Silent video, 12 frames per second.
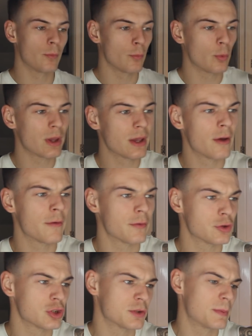We
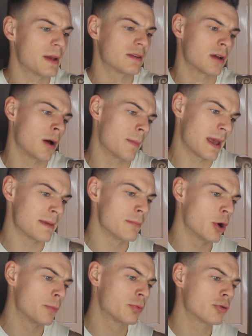have just picked up a
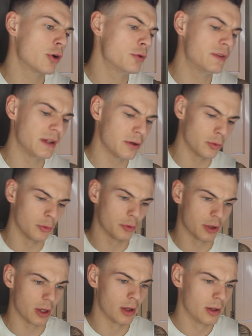Myprotein
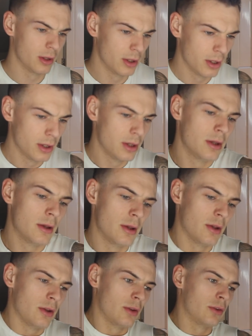order.
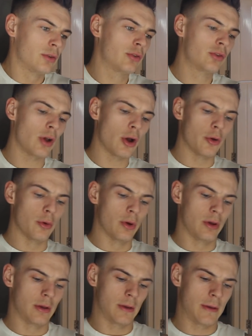So,
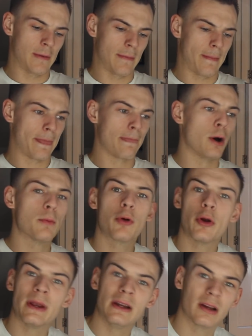
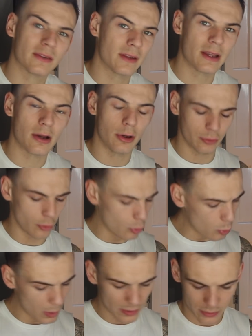Myprotein, like I say, guys,
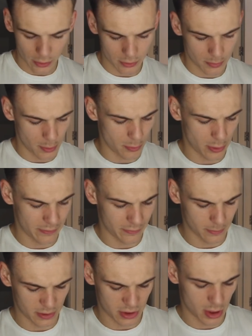always go to Myprotein
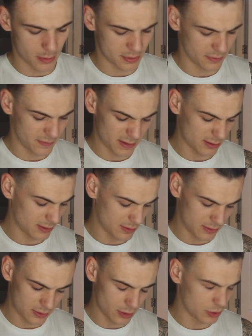for myself. I think
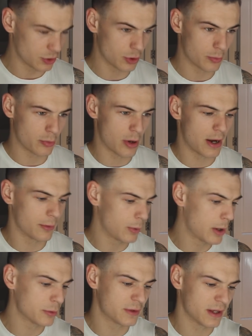it's such a good brand,
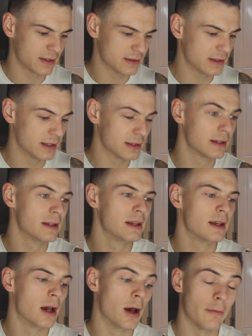well tested.
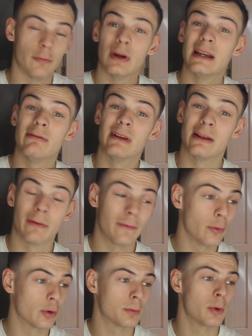Really, really
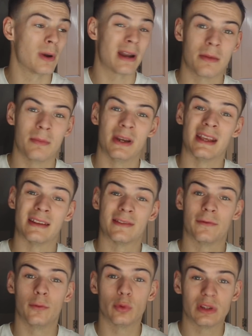affordable, the minute
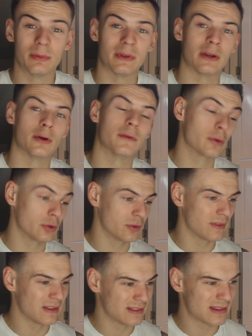it's 40% off
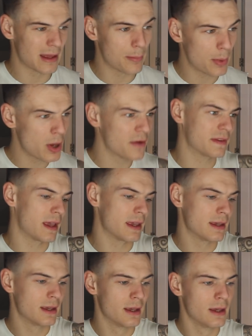because of it. It's their birthday.
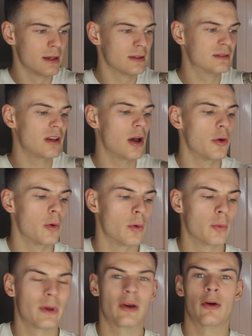So
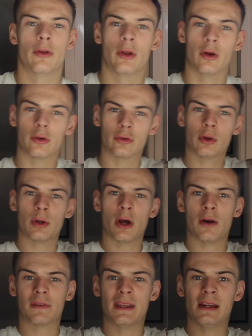we've gone
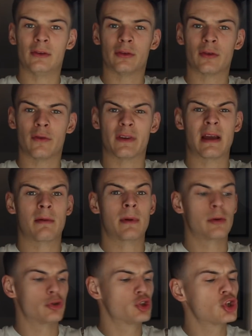2.5 kilos of coffee
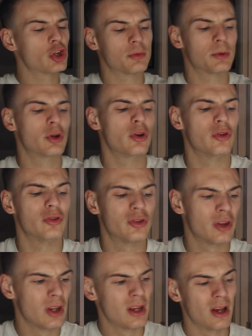caramel just
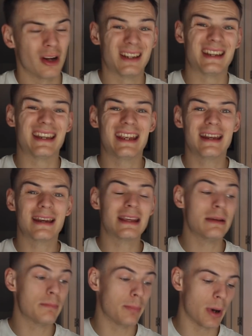because I didn't need
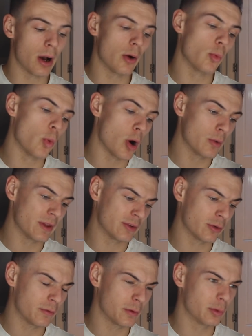any, but while
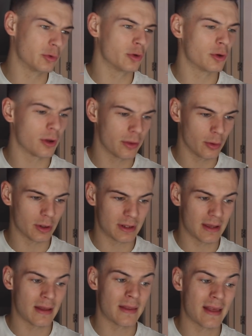this offer was on, I thought
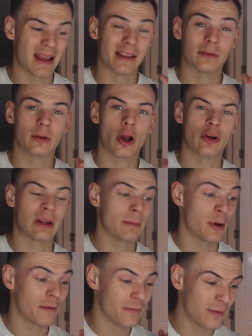I'd get that. That is currently
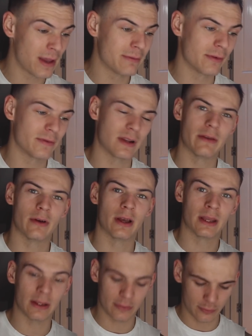my favorite
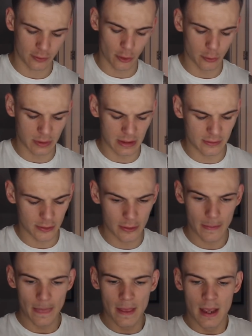flavor. It's so decent.